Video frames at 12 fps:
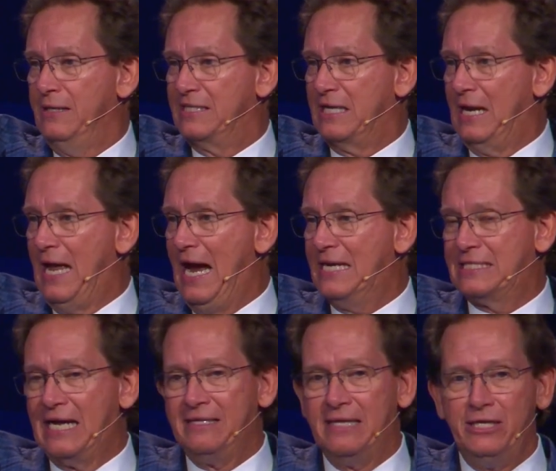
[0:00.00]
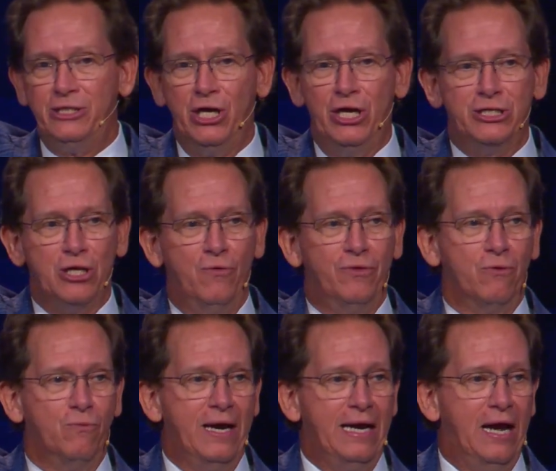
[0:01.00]
It's the last thing they touch on their
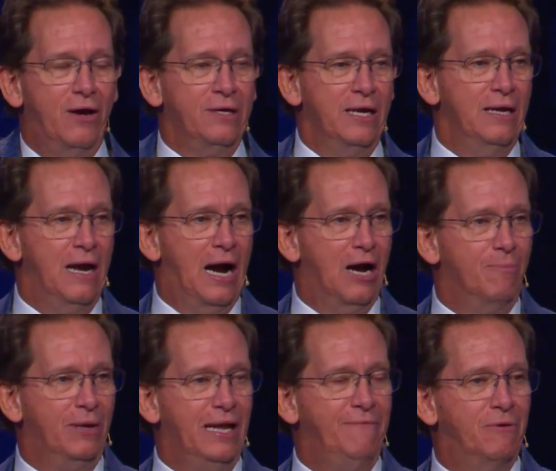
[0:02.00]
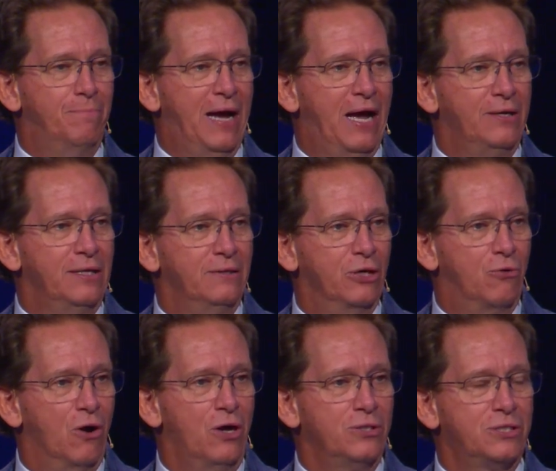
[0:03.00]
way out our belief about the
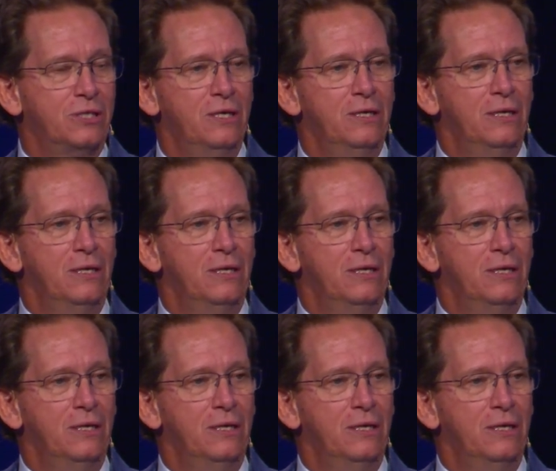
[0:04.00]
cross,